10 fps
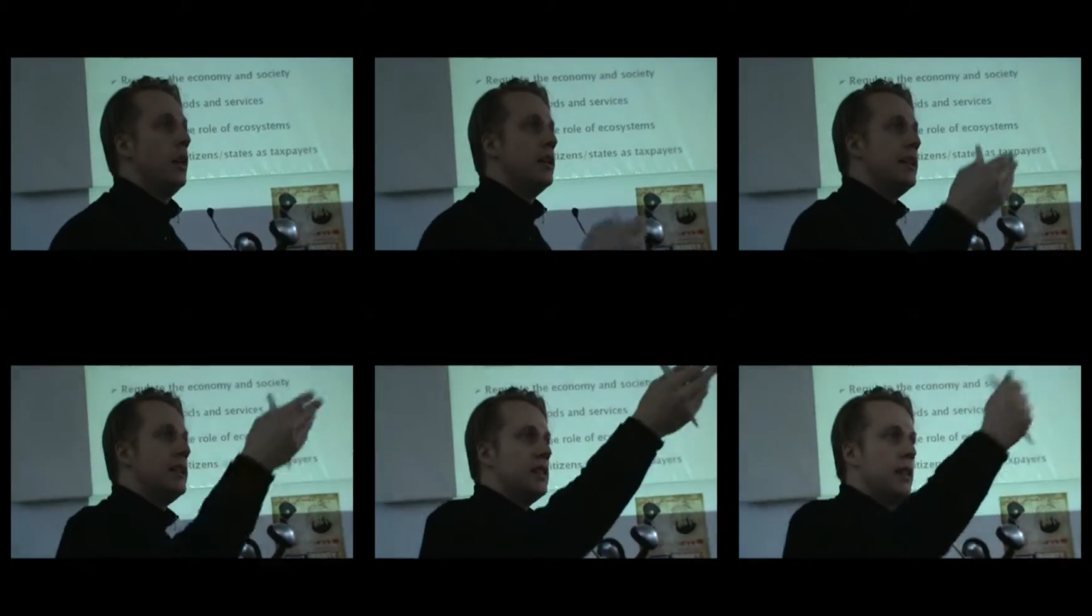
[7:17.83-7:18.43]
at
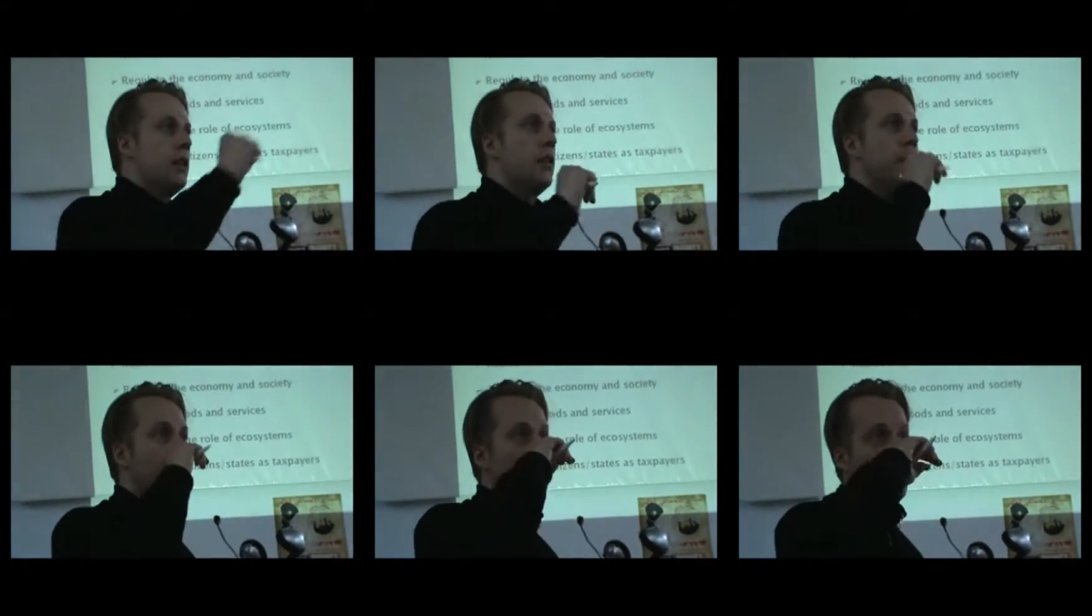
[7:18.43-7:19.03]
least in
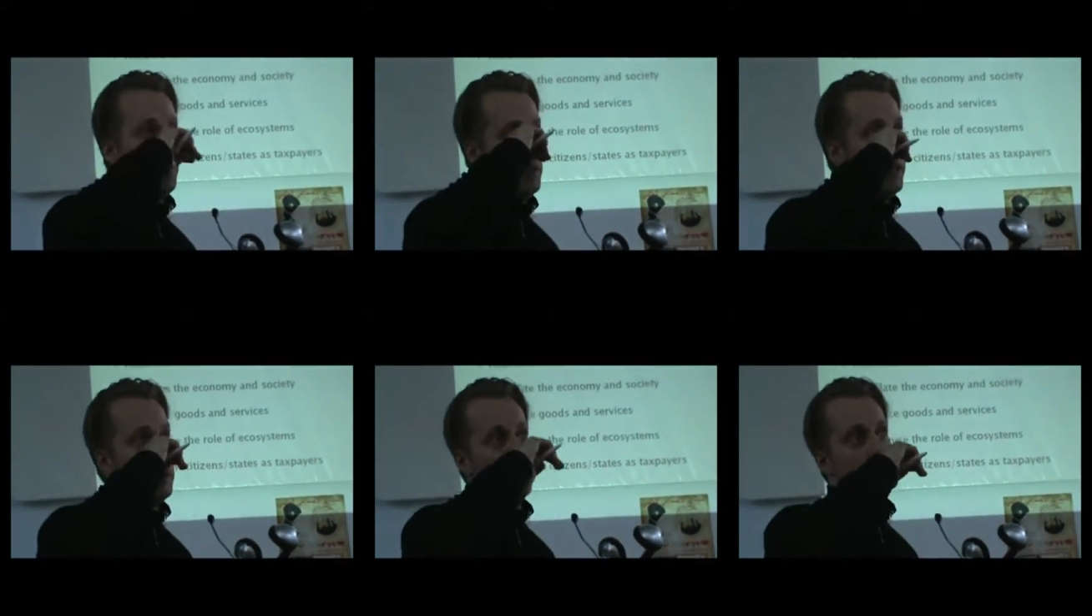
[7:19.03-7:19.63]
Ghana,
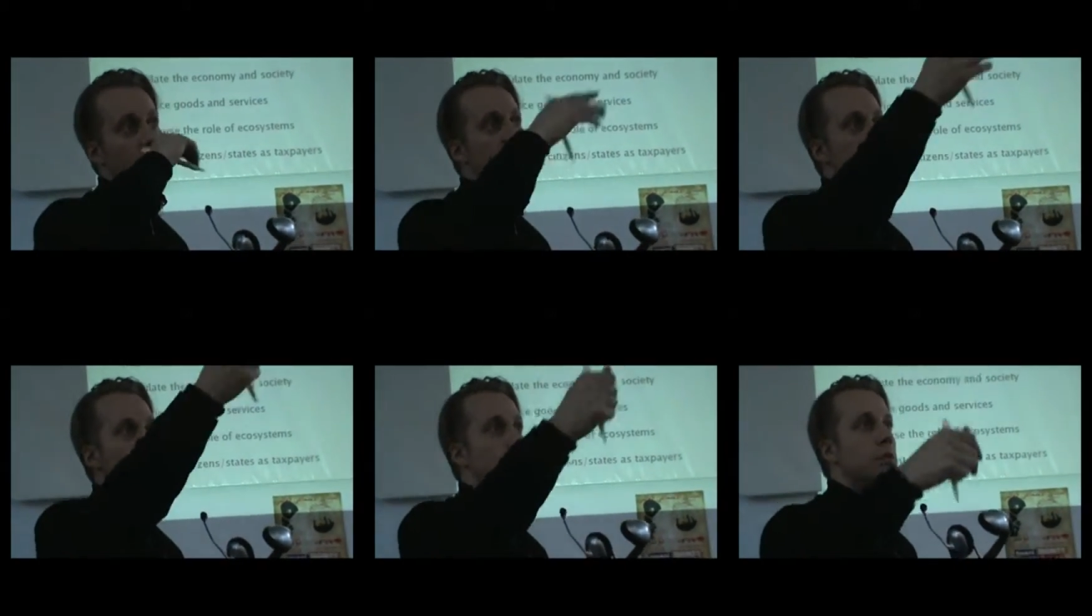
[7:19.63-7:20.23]
where the
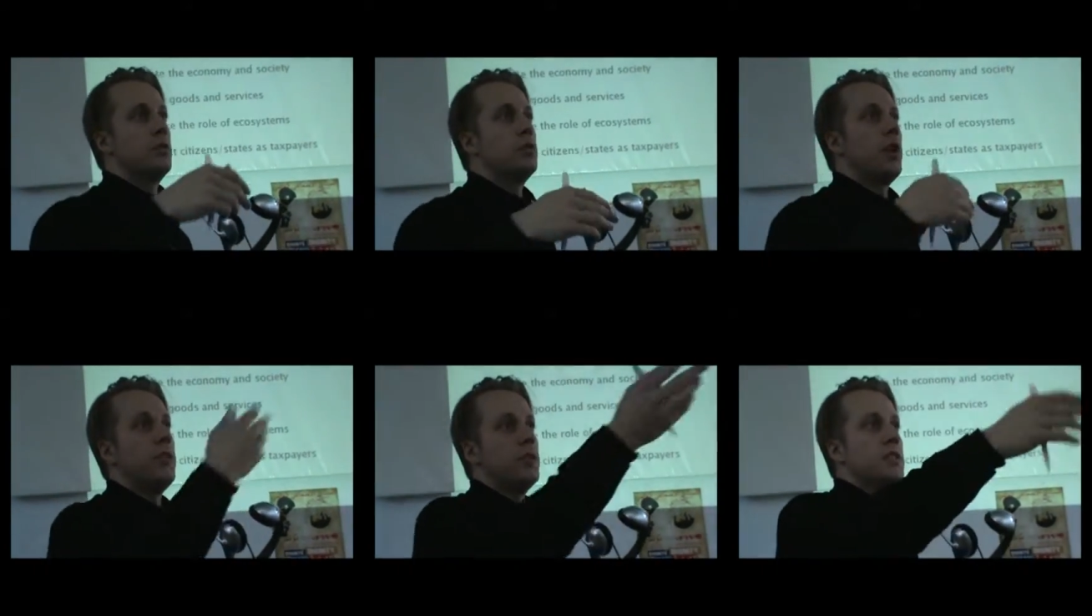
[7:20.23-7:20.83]
transport
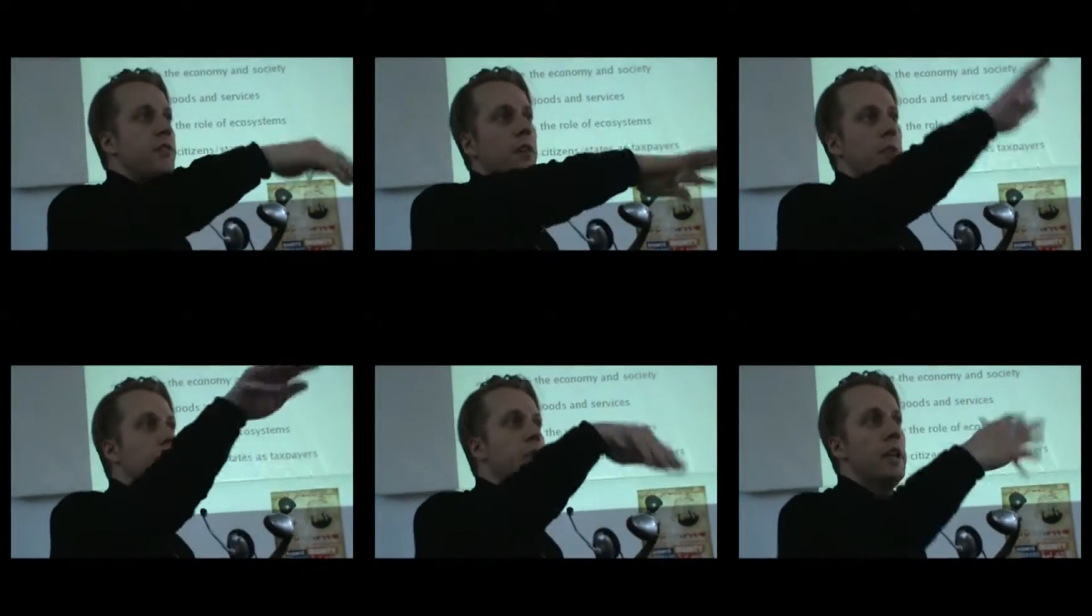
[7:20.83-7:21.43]
drivers have
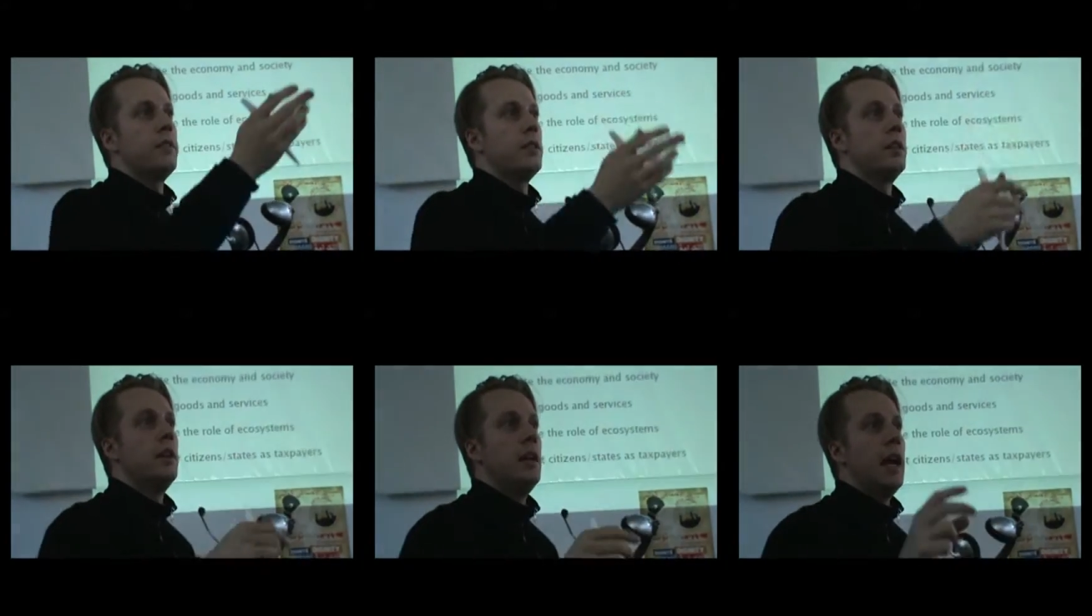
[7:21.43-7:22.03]
come together,